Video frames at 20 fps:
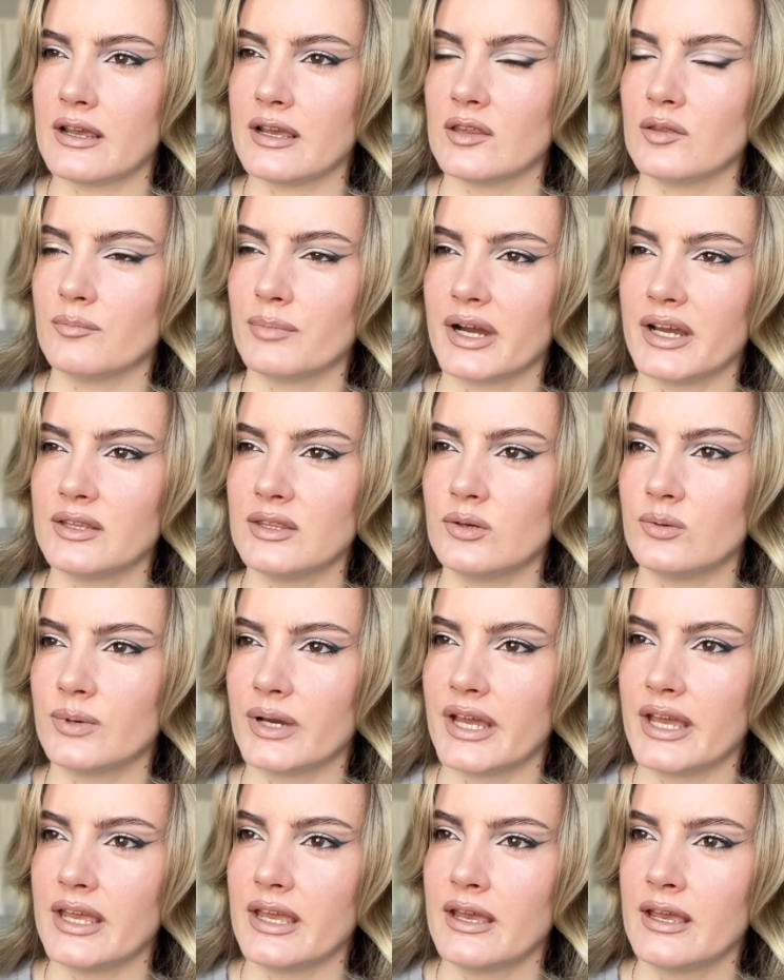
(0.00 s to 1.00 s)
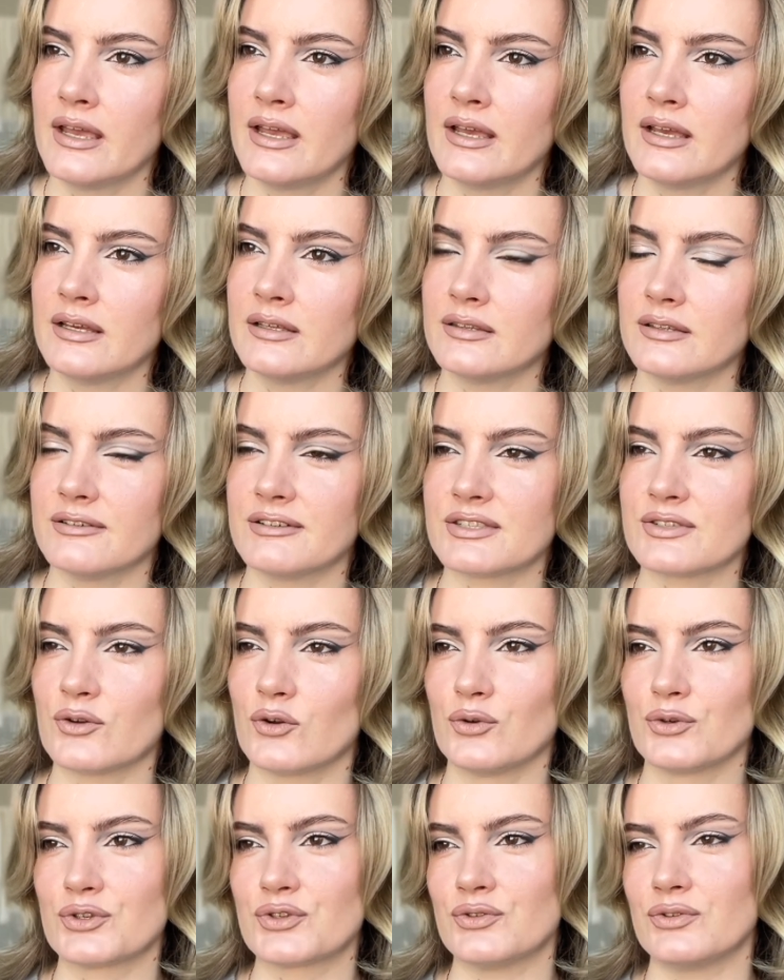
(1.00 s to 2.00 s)
And by the way, there's
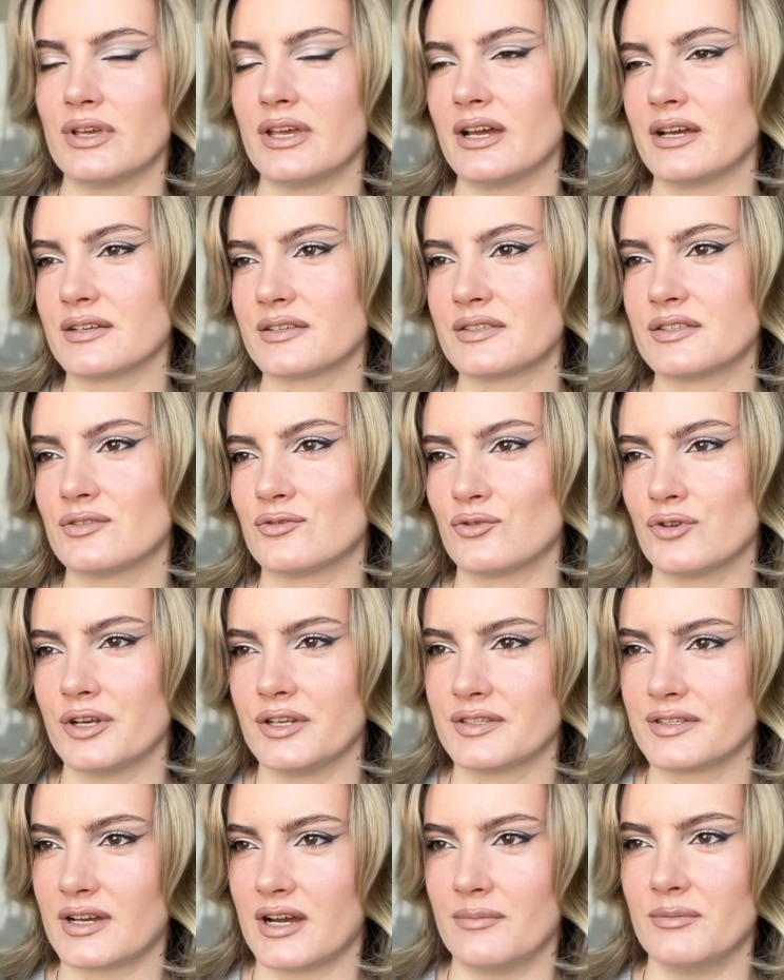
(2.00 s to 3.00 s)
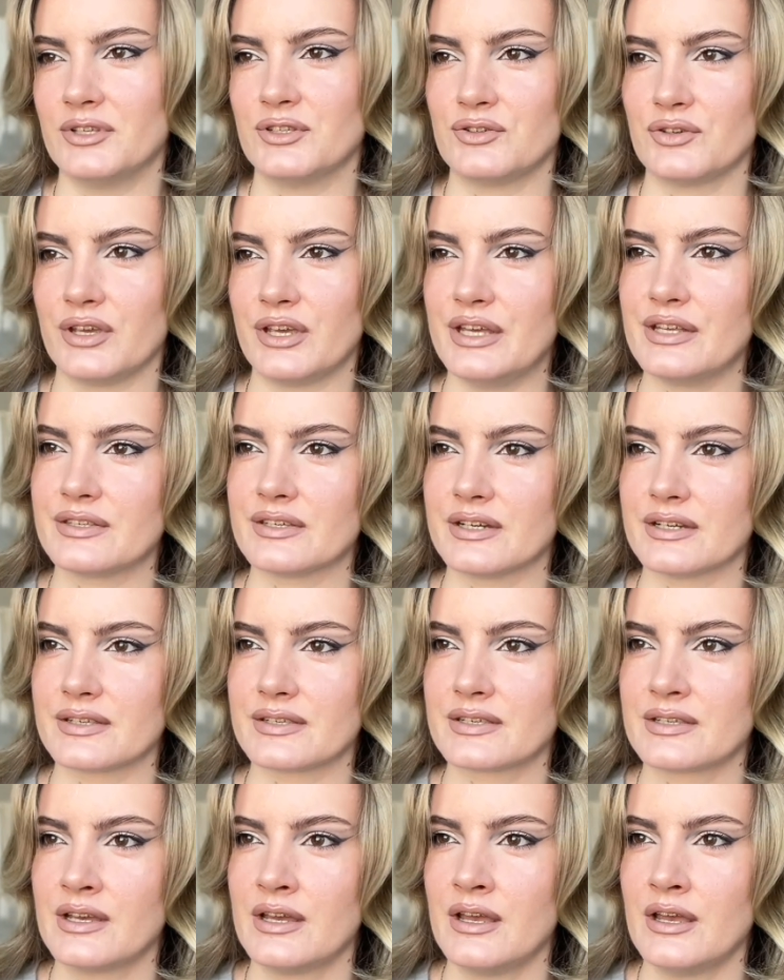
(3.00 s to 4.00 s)
also the asteroid coming to hit
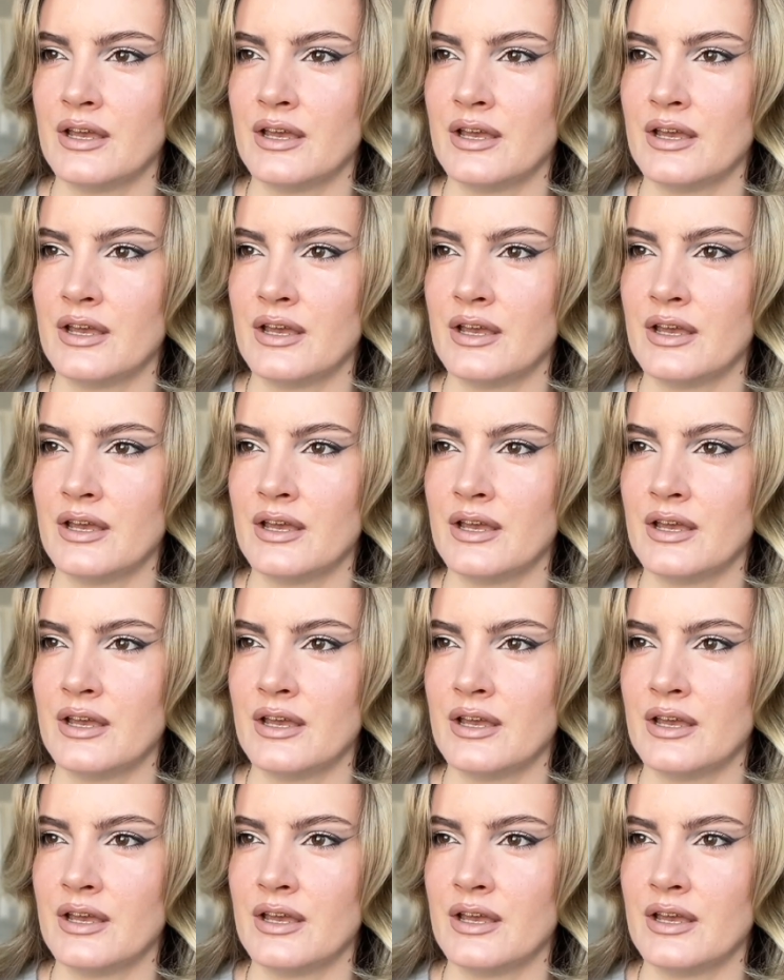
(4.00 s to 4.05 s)
us.